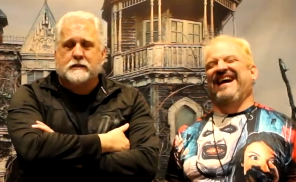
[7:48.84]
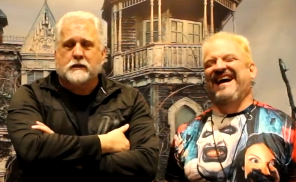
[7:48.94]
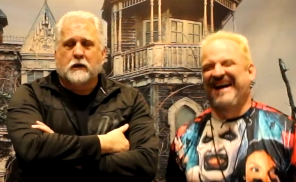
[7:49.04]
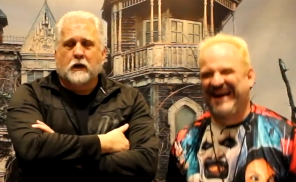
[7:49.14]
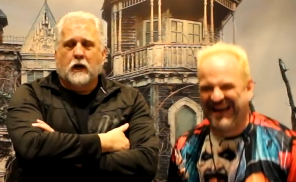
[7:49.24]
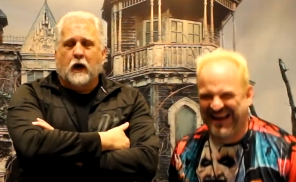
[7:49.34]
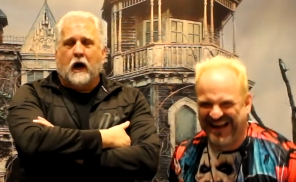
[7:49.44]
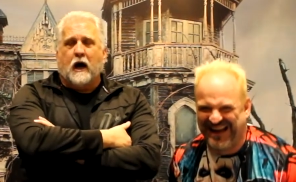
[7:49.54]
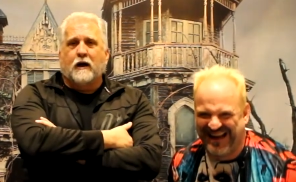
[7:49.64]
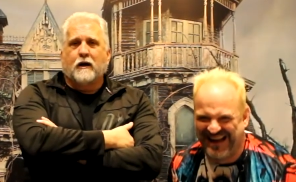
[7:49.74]

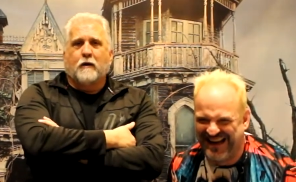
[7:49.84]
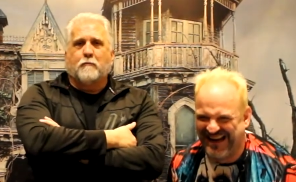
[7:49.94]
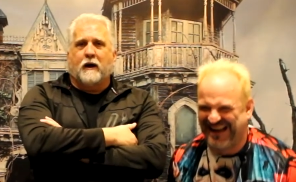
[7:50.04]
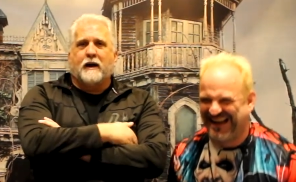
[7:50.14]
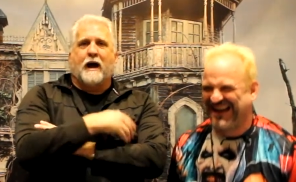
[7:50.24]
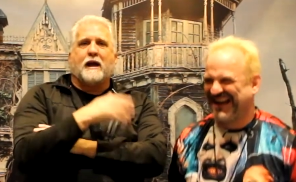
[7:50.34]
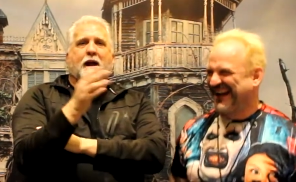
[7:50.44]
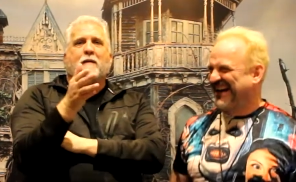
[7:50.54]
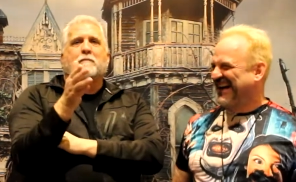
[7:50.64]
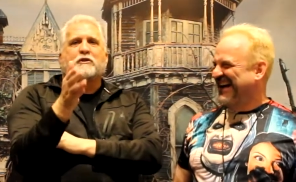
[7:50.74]
Speaker 1: uh, but I
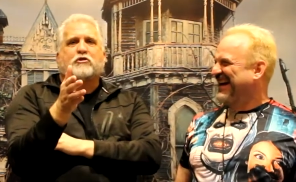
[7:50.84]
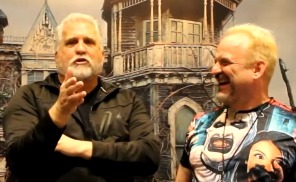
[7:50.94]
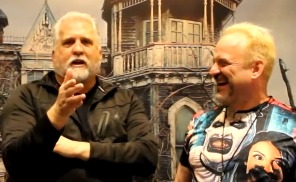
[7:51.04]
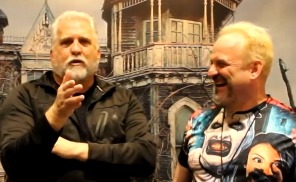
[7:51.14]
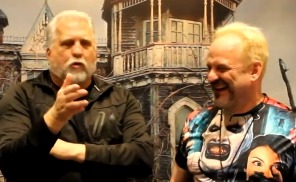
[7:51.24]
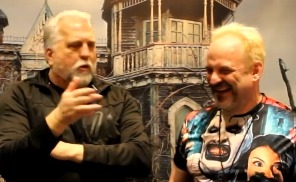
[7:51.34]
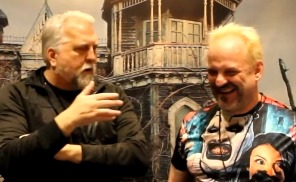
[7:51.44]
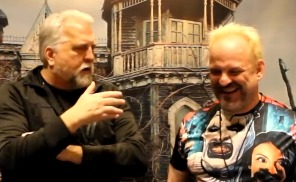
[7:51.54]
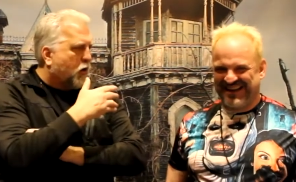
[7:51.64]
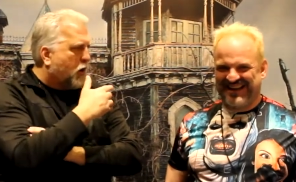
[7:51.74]
am Mr. Daniel
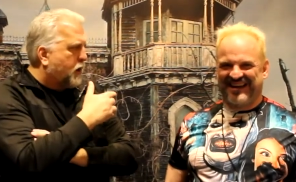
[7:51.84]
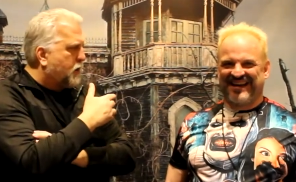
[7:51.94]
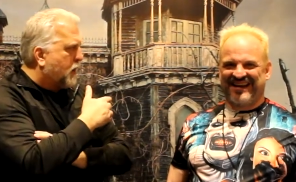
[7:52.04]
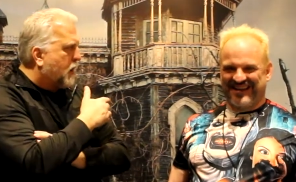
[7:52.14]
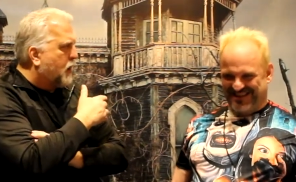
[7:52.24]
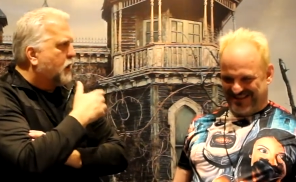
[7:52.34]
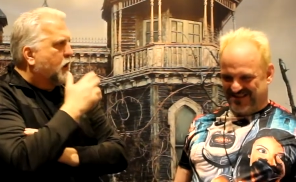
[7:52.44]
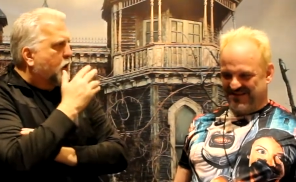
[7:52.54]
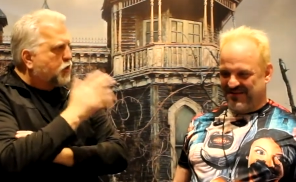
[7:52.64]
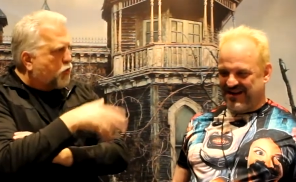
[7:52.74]
Roebuck on uh,
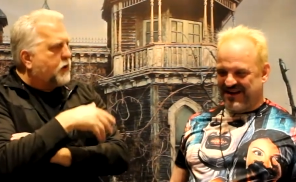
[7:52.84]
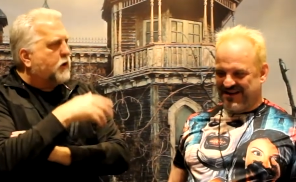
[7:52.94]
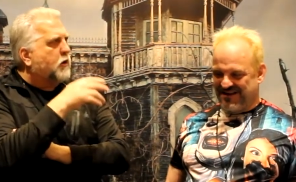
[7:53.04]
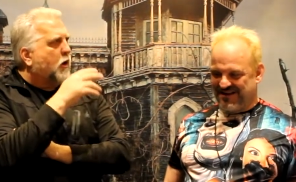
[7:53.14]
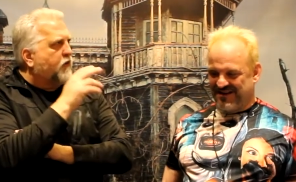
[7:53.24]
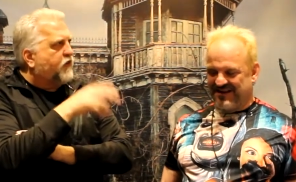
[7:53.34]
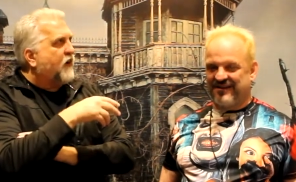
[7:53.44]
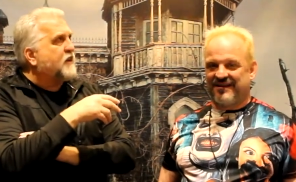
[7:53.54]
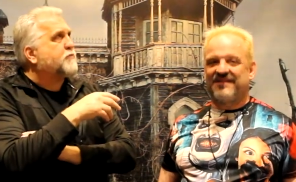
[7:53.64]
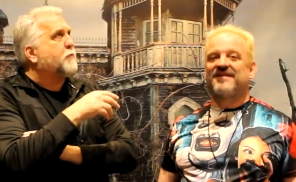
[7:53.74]
Twitter, on
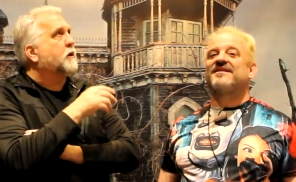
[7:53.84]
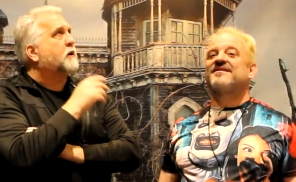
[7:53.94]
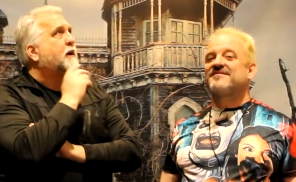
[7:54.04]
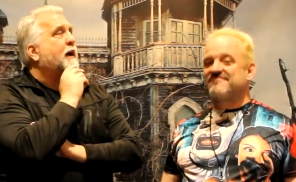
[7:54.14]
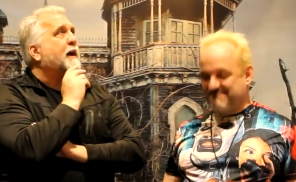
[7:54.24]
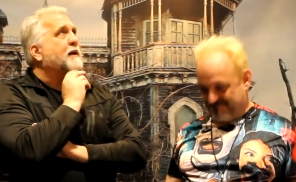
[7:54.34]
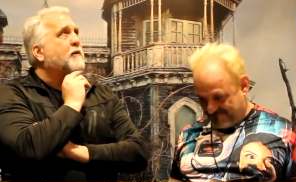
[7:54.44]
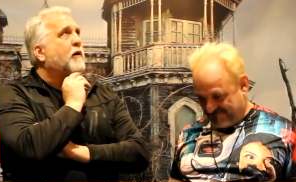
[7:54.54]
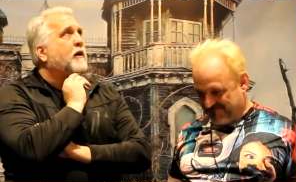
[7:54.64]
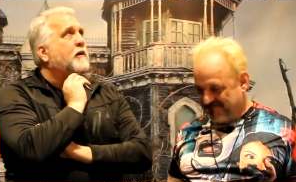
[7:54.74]
Facebook, and
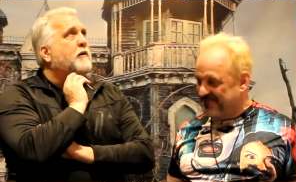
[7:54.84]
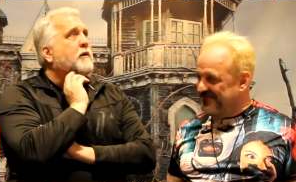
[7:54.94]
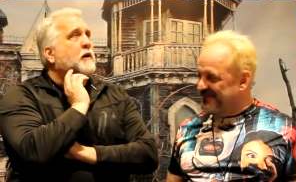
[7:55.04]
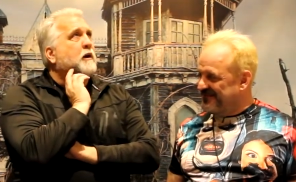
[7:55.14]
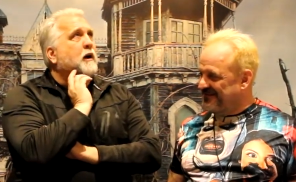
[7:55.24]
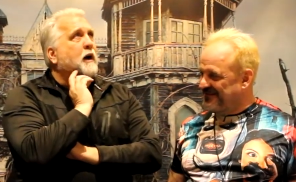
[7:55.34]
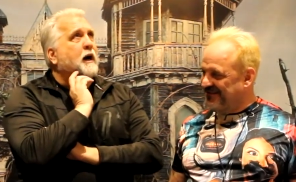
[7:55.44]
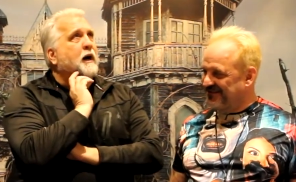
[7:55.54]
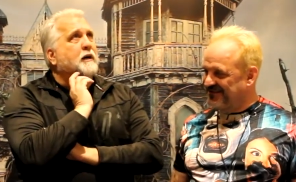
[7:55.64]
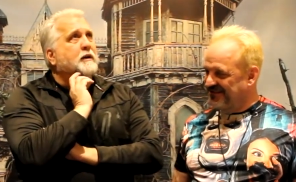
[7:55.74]
on
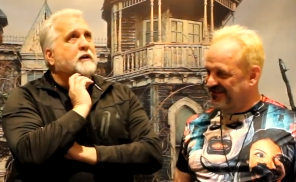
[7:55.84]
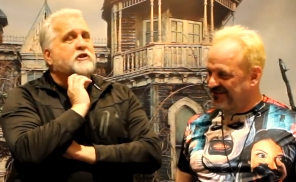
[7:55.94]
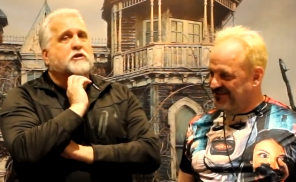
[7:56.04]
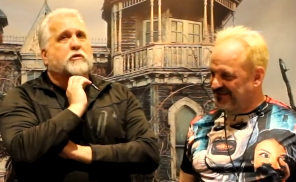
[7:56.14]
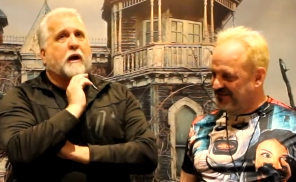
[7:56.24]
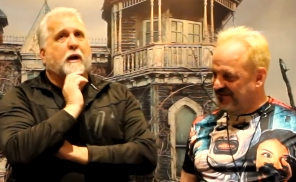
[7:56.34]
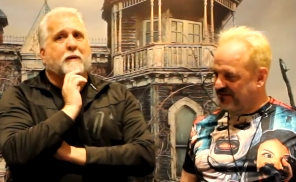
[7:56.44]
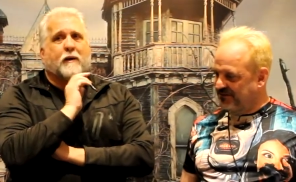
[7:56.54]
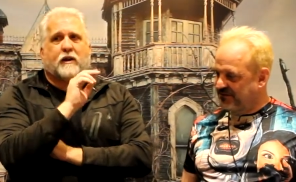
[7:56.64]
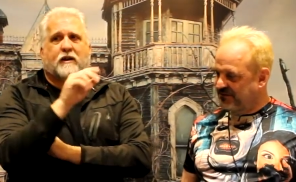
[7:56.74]
uh,
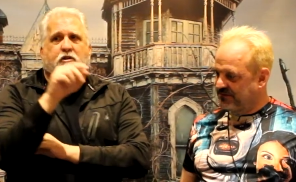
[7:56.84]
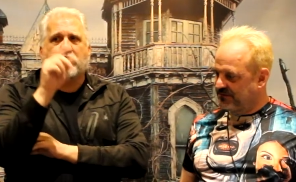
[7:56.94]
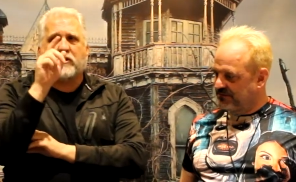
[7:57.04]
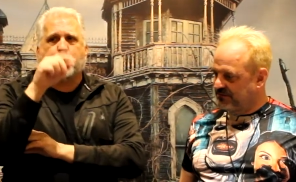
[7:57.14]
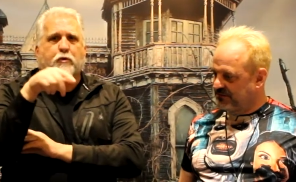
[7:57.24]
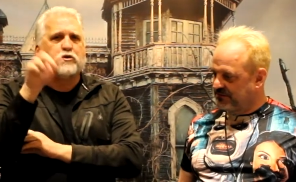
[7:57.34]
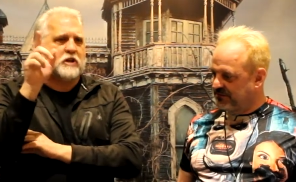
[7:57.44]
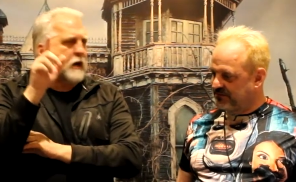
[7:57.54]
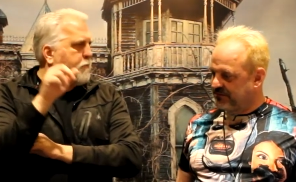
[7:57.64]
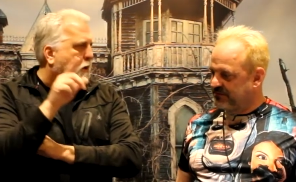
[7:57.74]
Instagram. And it, there's a blue
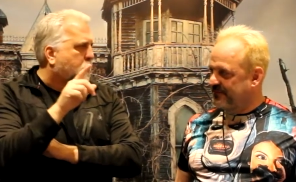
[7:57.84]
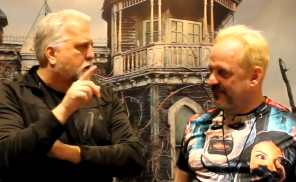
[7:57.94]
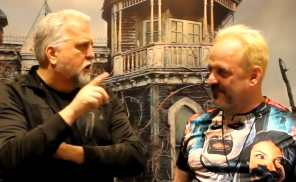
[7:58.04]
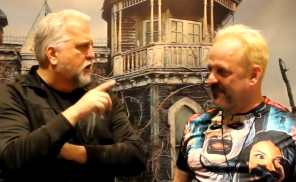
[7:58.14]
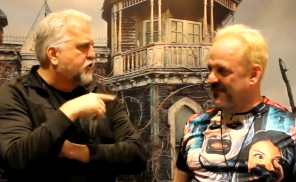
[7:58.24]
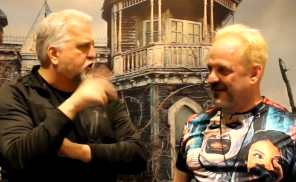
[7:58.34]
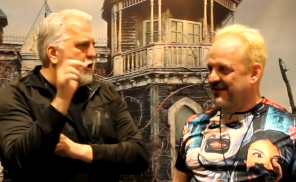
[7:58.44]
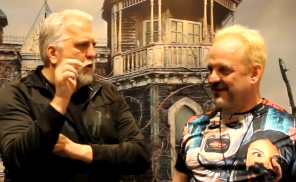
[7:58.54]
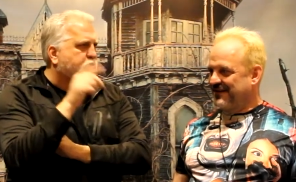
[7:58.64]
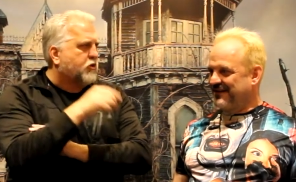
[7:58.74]
check mark, so you
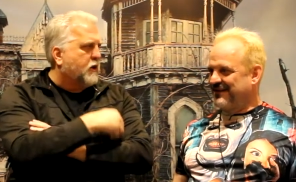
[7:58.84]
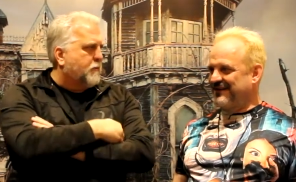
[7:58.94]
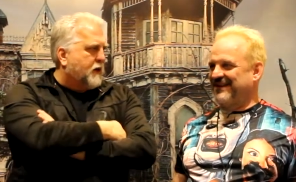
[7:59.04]
know it's really me.